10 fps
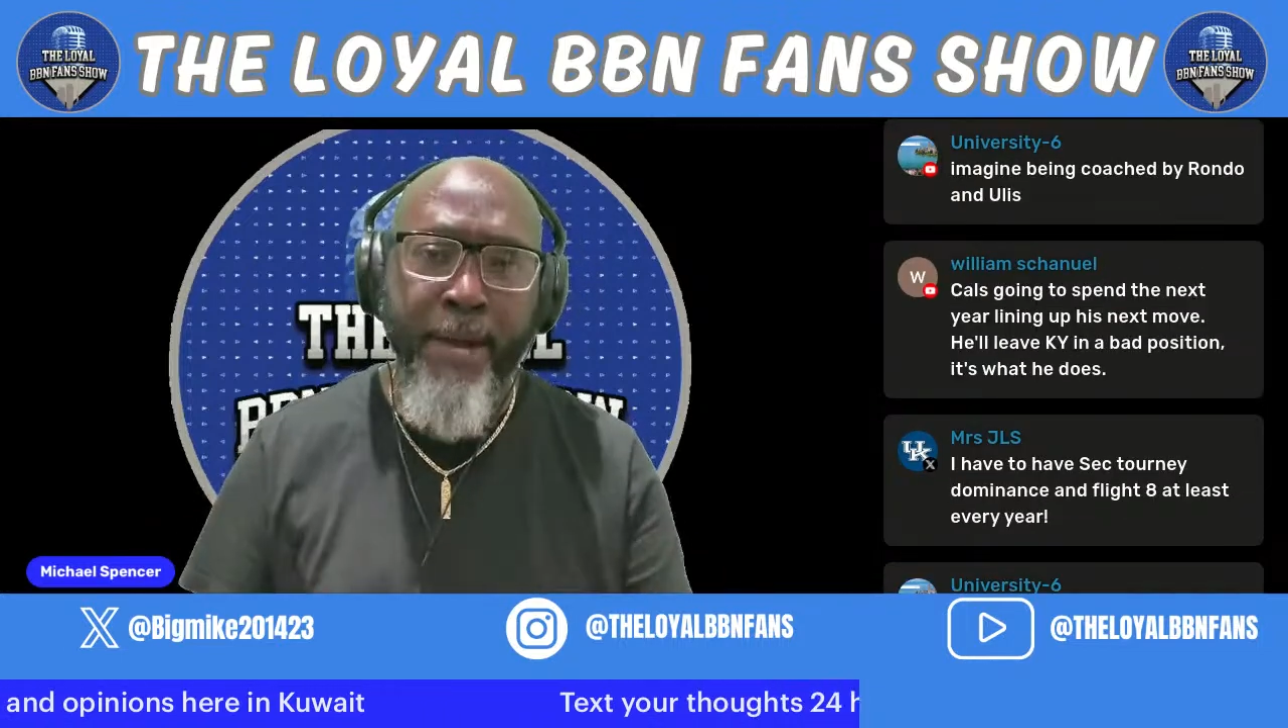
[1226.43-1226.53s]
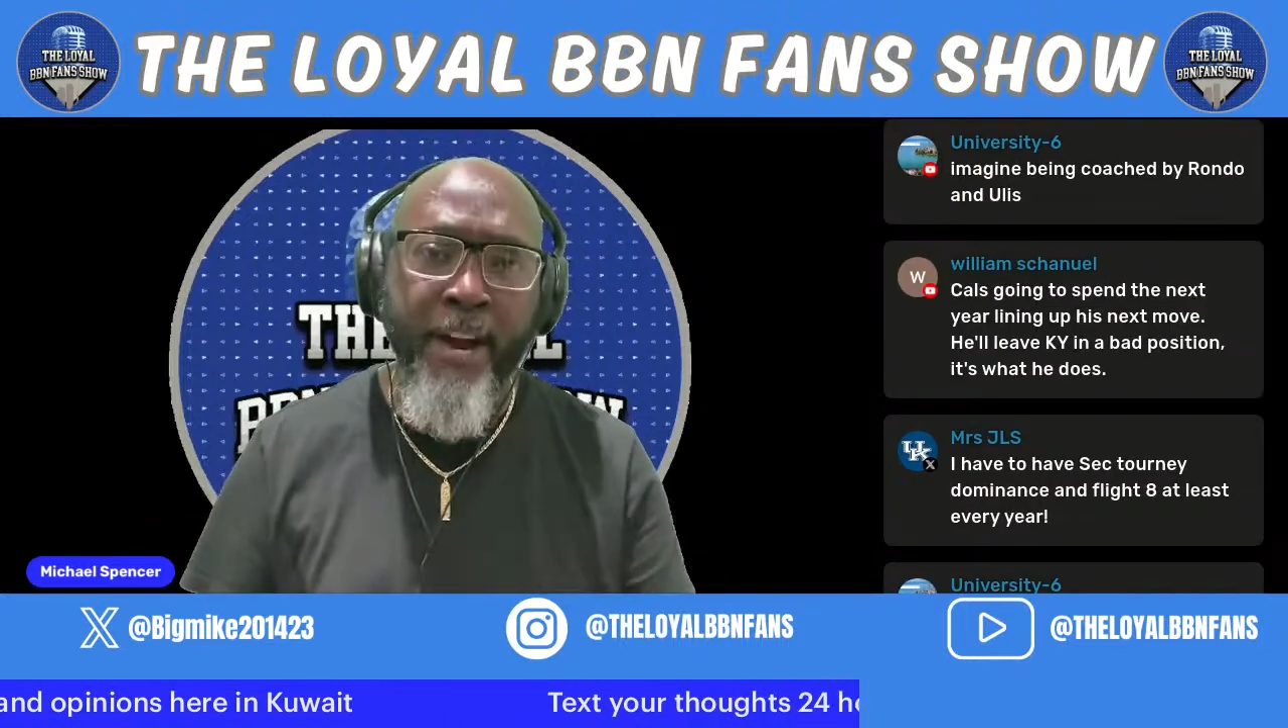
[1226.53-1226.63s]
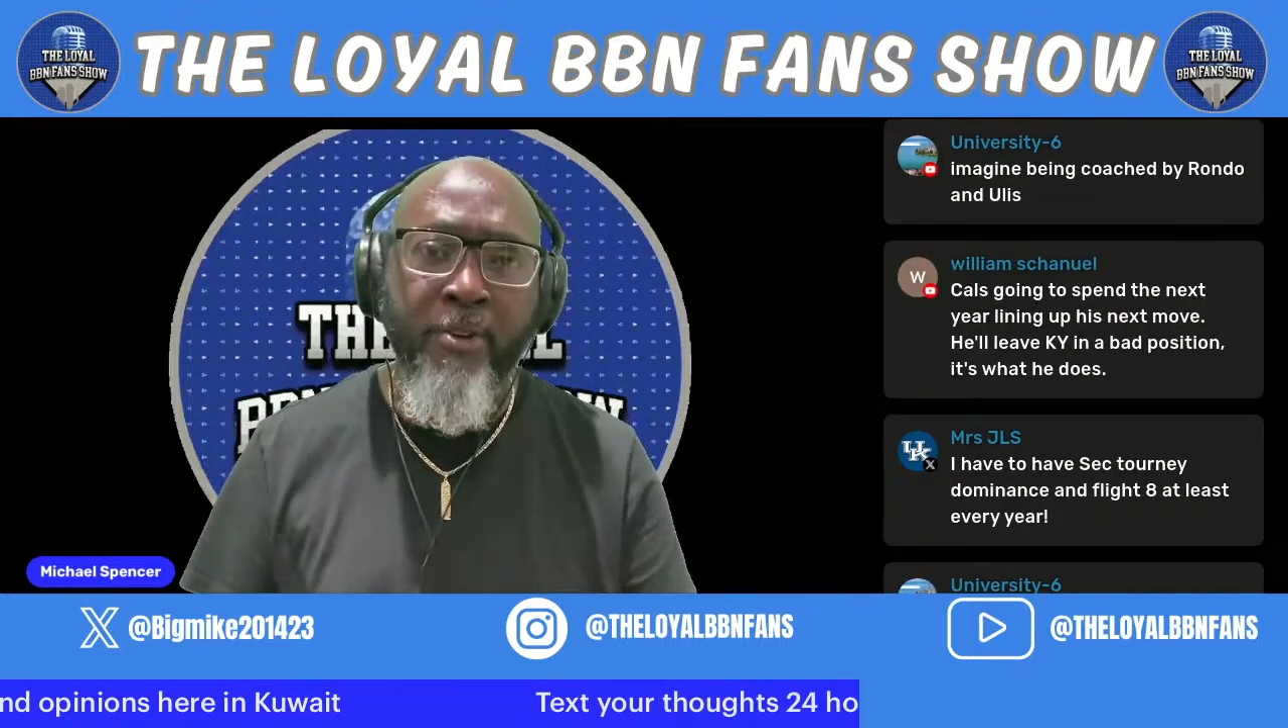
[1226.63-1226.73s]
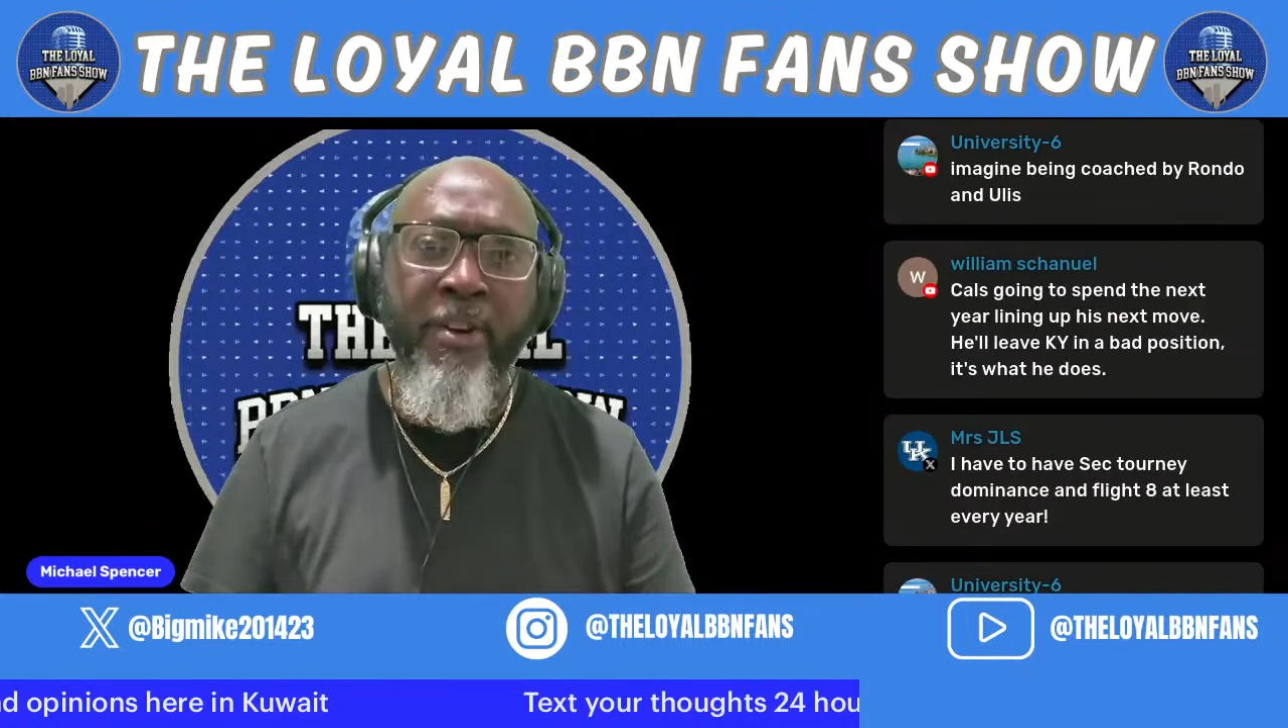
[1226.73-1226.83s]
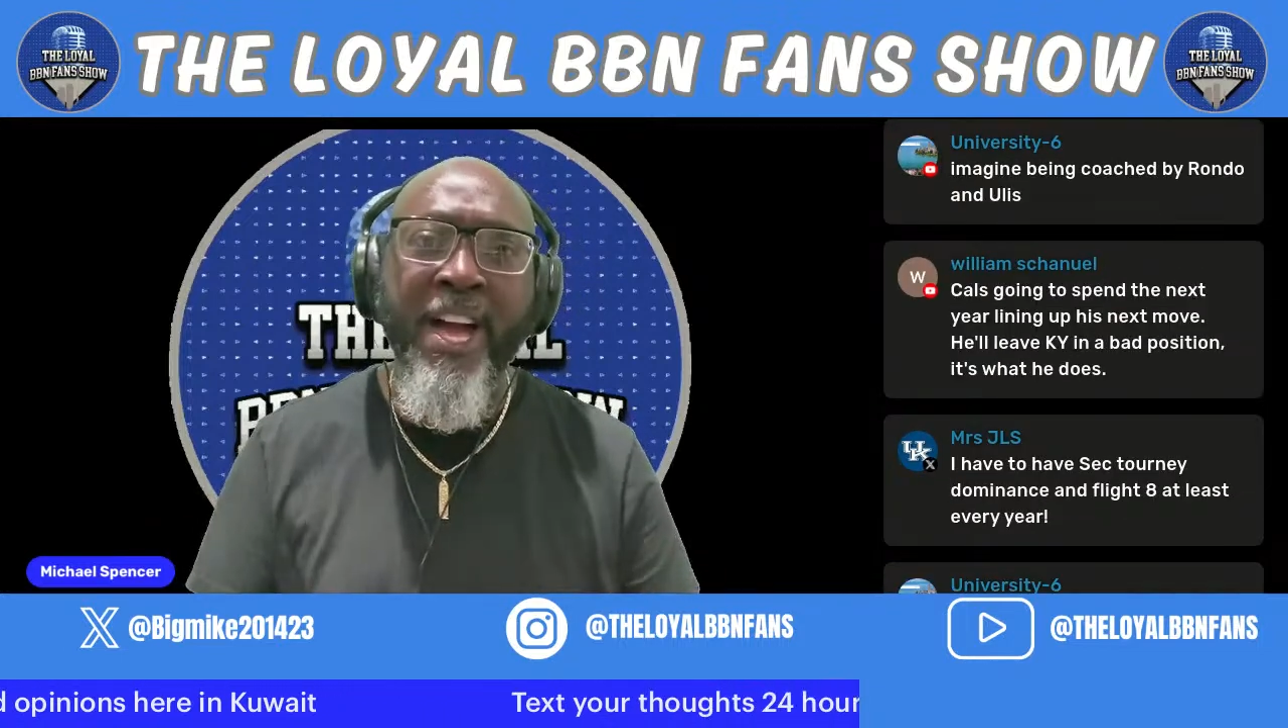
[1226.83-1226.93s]

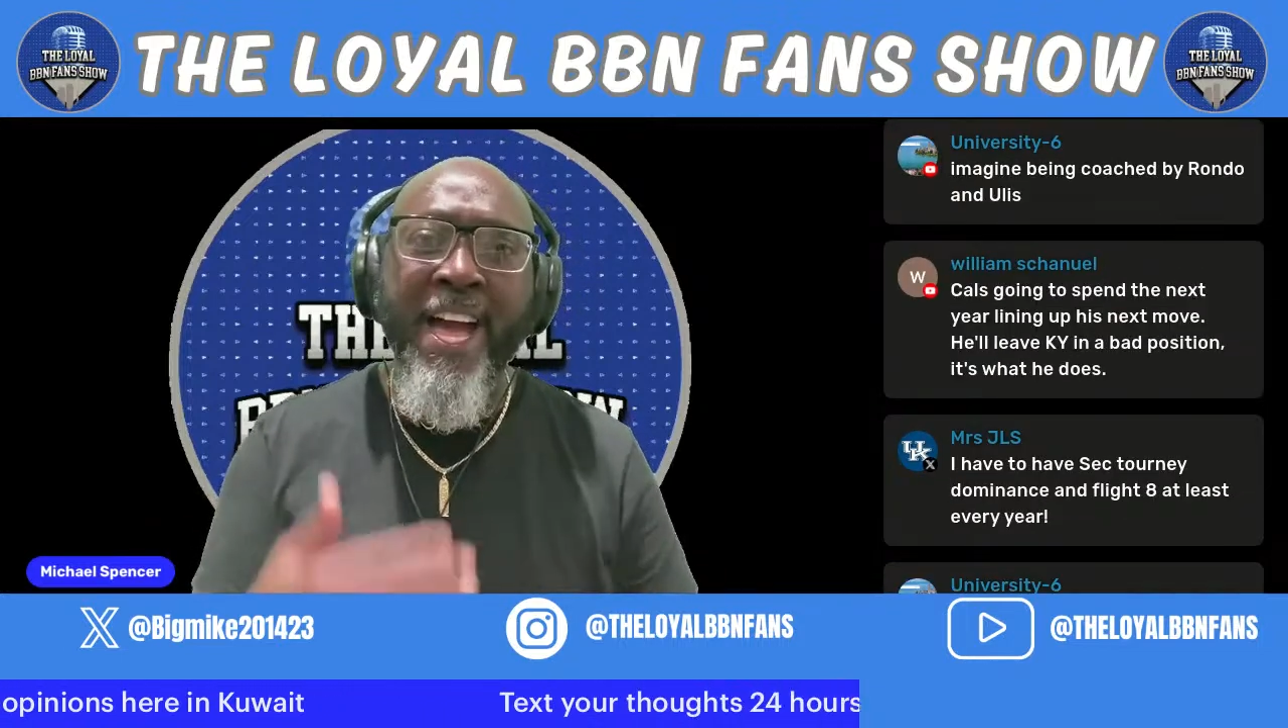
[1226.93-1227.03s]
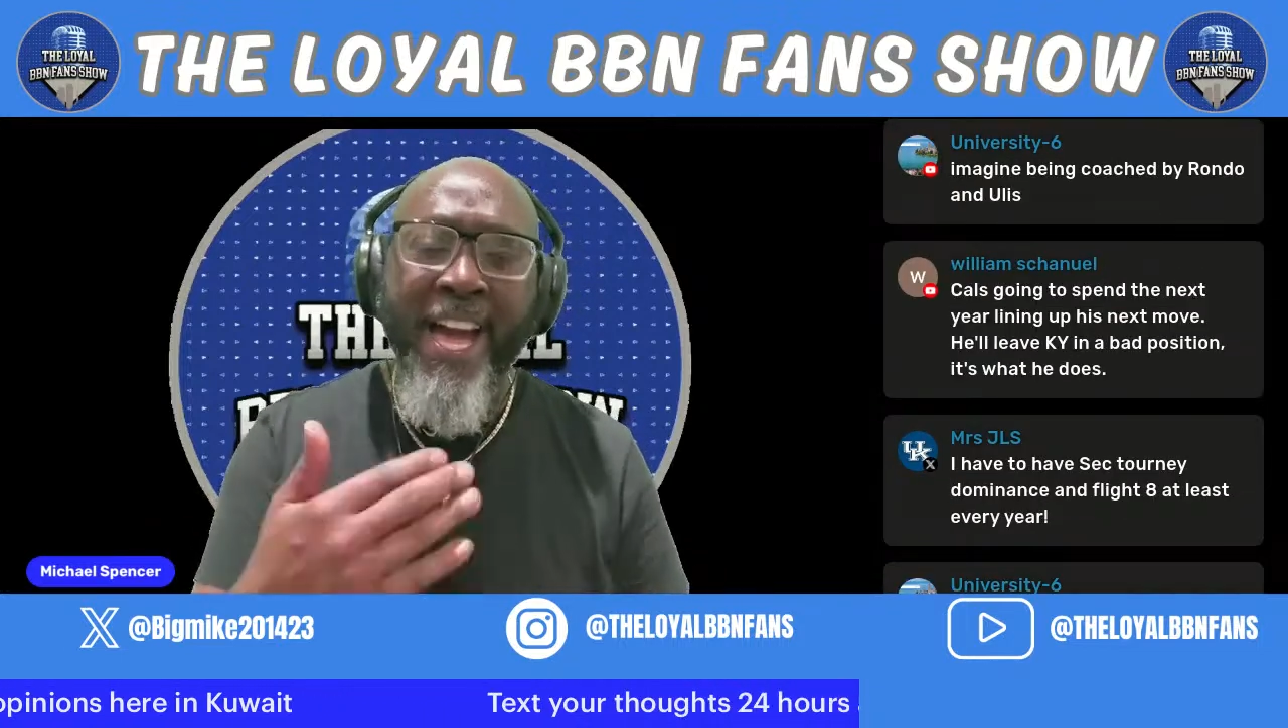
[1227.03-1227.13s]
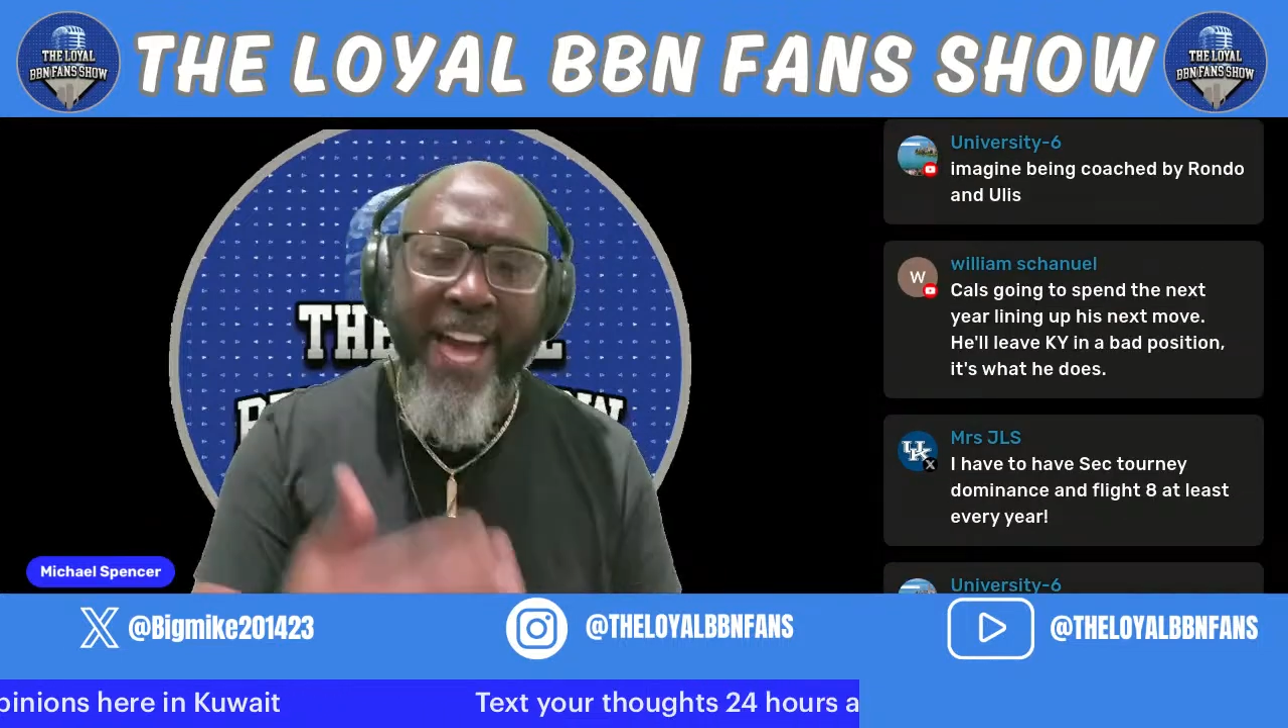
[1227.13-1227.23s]
better